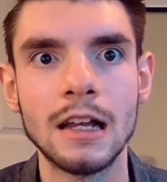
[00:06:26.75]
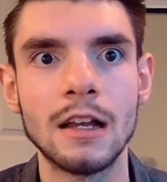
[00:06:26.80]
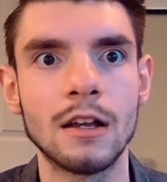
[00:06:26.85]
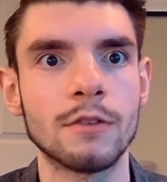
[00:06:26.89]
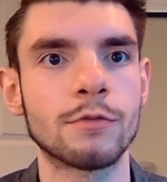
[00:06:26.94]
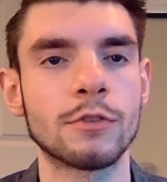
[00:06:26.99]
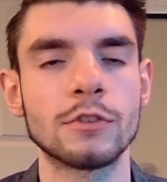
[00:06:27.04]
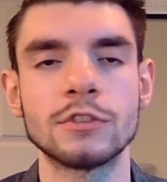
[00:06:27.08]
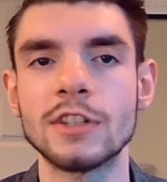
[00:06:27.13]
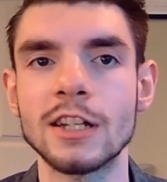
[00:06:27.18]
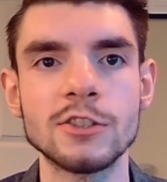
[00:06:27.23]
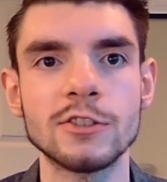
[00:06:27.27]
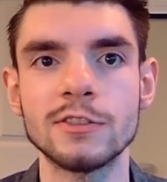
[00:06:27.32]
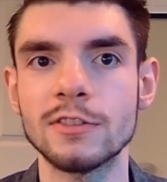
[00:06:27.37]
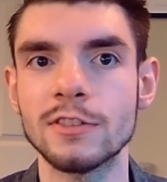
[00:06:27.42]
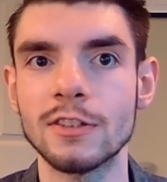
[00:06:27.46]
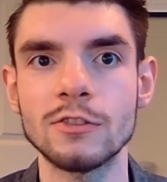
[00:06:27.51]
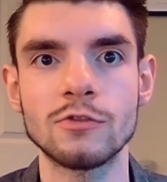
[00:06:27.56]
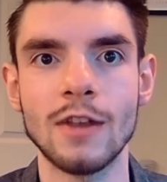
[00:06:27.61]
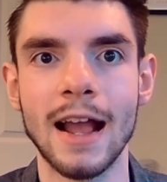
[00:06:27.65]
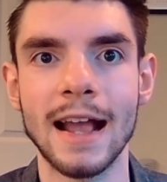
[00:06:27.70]
For
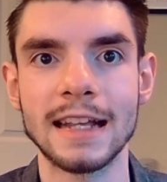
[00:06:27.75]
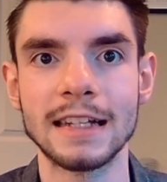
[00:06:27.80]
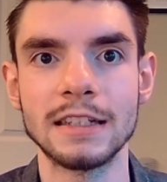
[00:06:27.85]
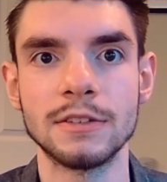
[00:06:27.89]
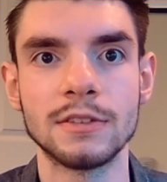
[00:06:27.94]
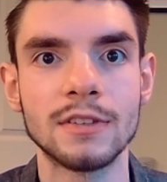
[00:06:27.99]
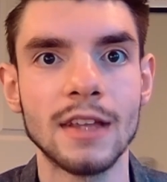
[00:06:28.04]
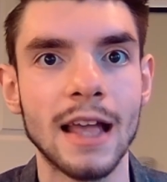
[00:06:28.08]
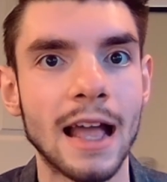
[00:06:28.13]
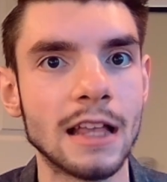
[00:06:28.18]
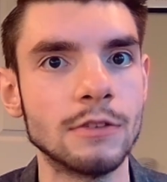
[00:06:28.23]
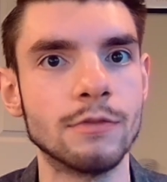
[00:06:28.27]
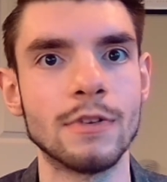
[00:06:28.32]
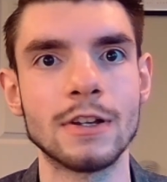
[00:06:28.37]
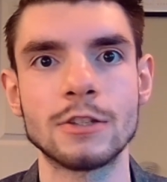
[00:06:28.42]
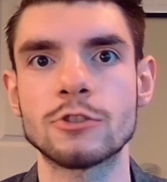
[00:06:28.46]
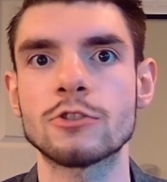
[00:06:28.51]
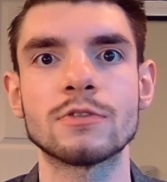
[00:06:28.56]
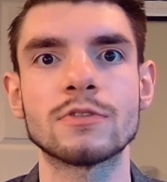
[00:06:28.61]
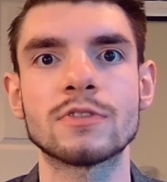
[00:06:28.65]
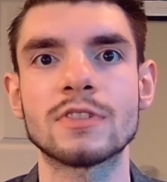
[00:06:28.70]
Dungeons & Dragons,
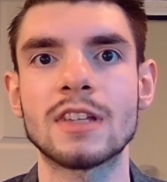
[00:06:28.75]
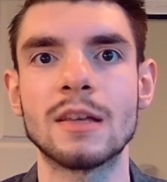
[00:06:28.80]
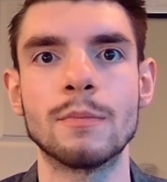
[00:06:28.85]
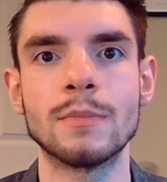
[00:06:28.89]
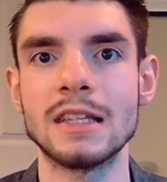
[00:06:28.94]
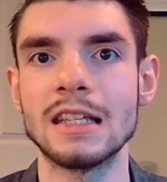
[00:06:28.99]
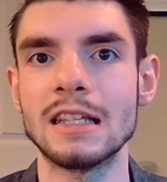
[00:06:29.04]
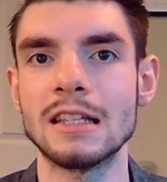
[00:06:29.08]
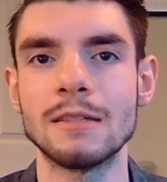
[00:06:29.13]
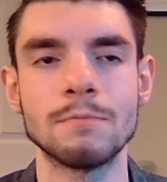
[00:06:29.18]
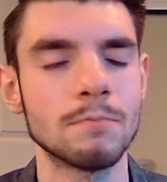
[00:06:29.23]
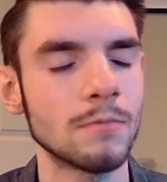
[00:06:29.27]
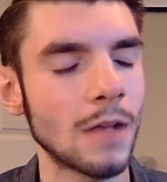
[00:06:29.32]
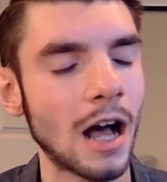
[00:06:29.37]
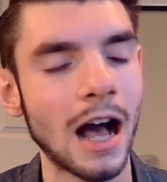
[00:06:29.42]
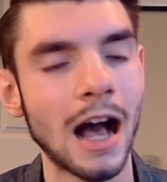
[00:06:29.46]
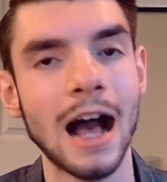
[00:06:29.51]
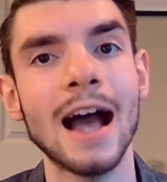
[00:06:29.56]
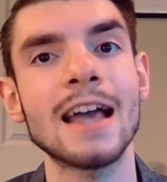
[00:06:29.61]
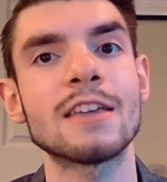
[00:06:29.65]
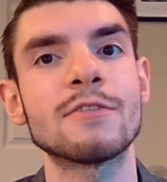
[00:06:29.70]
adventures can be
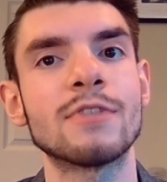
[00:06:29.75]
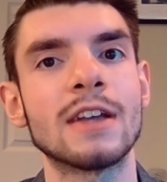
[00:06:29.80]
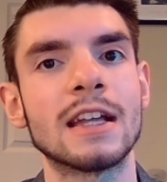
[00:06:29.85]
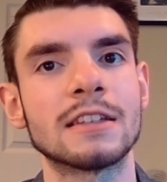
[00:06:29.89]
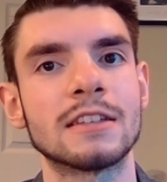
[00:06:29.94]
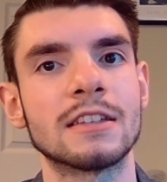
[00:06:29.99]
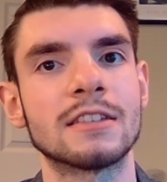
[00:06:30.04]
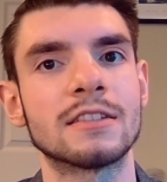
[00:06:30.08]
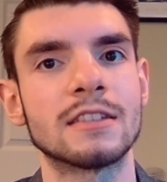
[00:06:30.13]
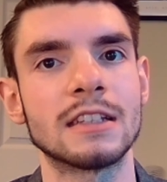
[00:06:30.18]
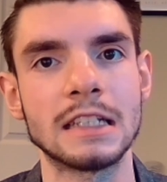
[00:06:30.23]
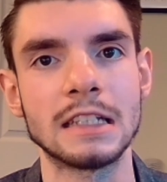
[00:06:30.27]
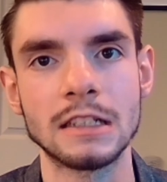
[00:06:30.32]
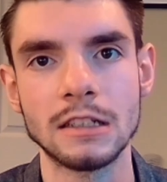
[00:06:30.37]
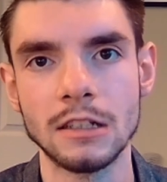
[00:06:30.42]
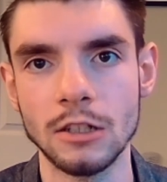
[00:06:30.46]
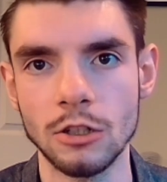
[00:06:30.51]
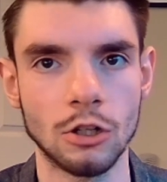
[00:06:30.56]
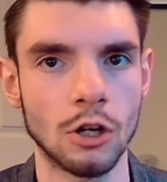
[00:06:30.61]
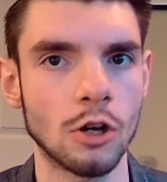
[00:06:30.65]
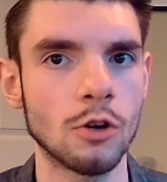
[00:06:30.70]
high fantasy,
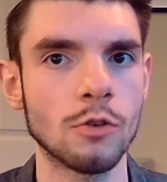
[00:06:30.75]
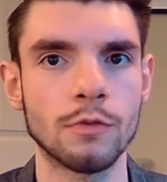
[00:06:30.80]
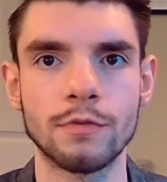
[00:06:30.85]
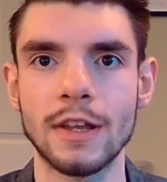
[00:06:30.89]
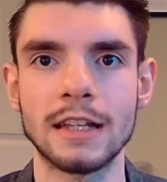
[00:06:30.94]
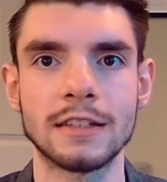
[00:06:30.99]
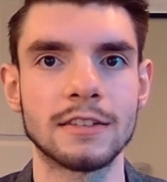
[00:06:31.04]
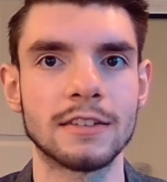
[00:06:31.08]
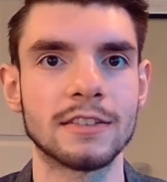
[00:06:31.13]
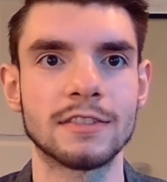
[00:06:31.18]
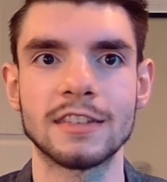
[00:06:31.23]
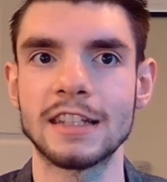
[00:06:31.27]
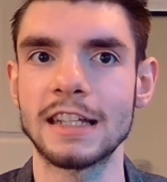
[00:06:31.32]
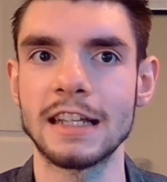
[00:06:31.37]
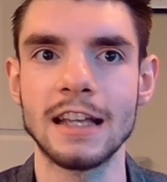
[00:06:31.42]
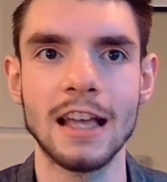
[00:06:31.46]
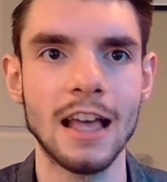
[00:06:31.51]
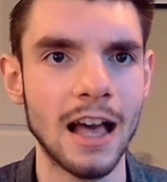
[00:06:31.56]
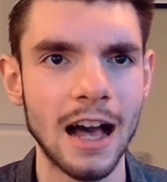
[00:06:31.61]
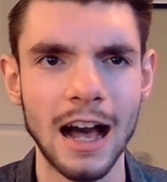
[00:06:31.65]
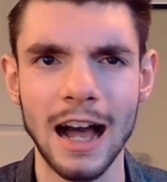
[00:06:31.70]
low fantasy,
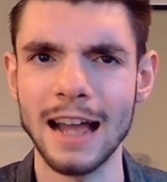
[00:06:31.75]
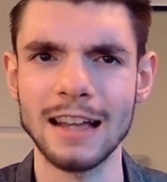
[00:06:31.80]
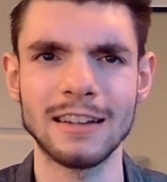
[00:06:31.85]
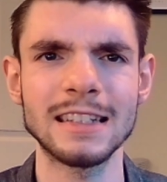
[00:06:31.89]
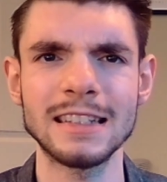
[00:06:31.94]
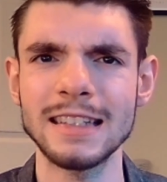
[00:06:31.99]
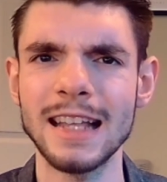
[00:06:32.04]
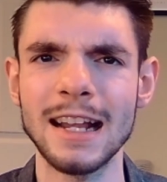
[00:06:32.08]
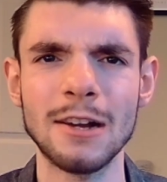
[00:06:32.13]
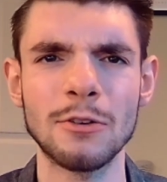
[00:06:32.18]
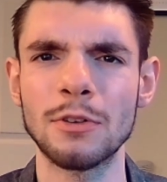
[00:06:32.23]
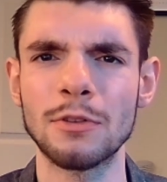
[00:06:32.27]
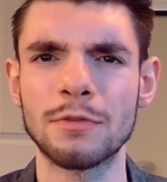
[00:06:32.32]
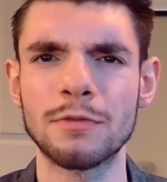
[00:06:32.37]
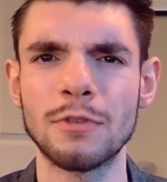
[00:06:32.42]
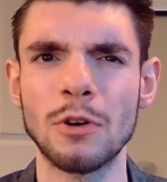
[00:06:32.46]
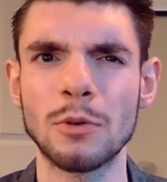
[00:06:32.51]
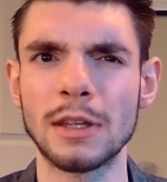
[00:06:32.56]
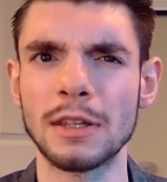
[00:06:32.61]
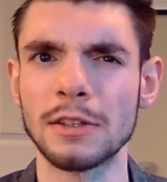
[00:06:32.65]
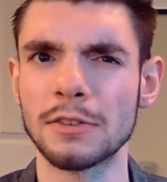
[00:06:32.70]
highly narrative
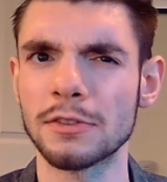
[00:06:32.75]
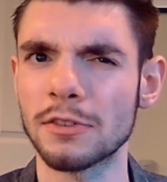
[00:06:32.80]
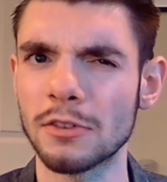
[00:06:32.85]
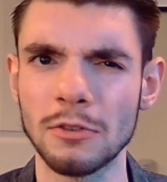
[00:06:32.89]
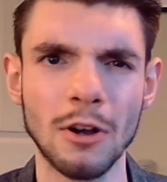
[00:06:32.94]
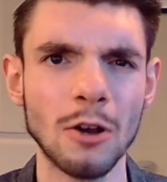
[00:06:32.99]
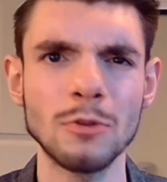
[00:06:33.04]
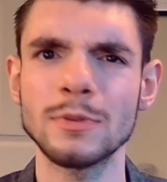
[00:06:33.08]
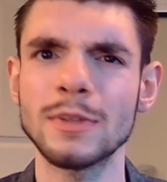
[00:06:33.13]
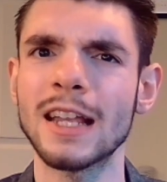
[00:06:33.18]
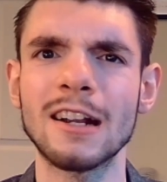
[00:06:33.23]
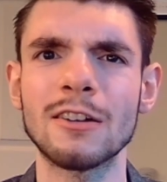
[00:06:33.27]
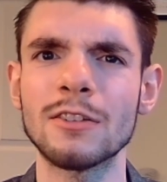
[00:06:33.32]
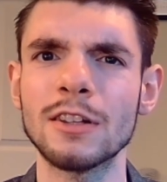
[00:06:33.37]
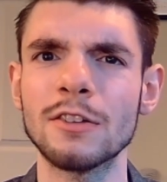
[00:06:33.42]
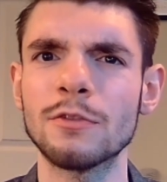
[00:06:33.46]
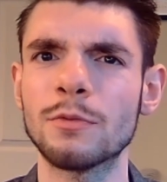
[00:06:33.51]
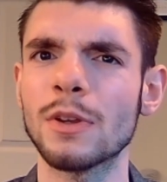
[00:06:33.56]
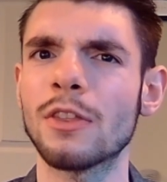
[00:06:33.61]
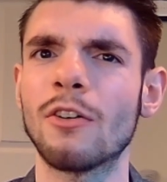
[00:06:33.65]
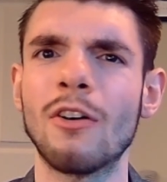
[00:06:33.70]
focused, low
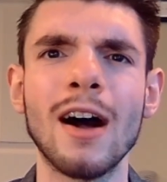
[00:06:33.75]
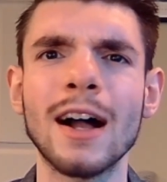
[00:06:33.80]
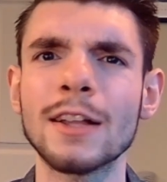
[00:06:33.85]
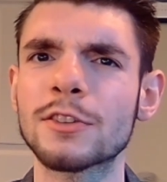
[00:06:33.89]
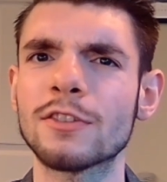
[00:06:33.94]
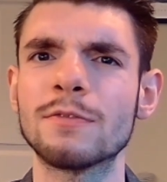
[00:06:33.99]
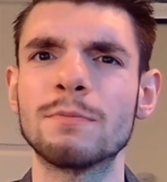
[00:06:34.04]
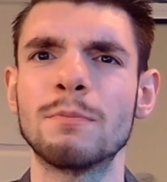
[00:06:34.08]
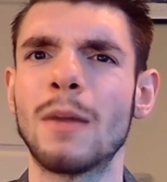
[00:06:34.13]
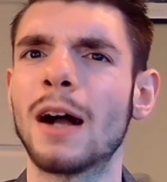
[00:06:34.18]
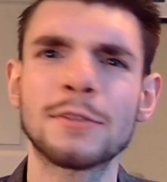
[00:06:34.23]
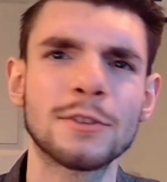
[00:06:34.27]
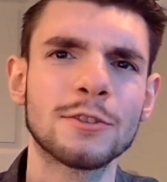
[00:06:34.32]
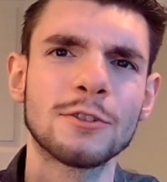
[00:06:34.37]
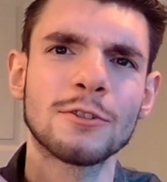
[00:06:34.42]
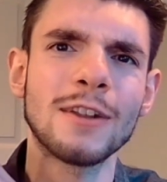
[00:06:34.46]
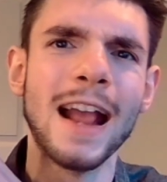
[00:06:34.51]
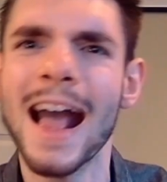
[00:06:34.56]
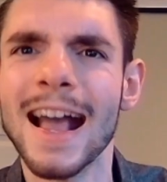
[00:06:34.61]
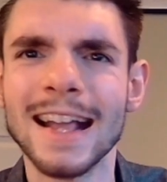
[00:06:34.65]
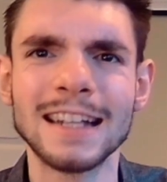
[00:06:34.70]
narrative with lots of
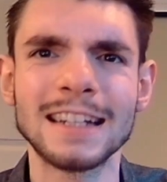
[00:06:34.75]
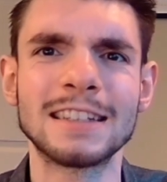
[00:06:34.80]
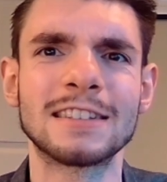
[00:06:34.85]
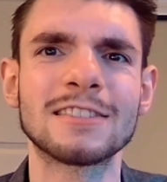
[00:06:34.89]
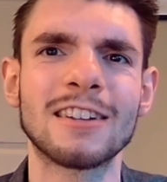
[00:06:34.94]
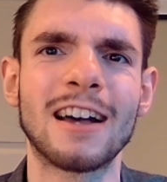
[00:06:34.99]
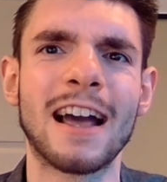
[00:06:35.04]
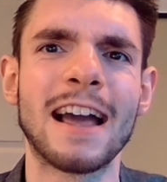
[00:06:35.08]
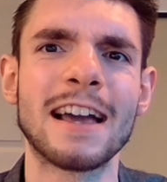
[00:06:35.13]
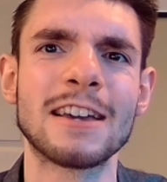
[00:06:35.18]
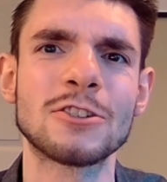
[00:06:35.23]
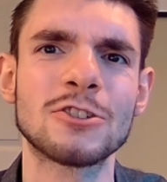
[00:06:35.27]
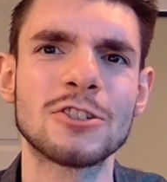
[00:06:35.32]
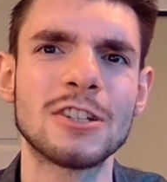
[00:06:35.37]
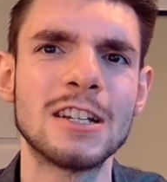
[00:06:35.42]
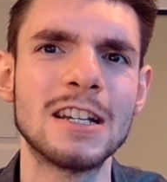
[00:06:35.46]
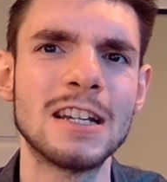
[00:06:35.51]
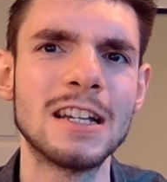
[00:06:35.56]
monster hack and slash.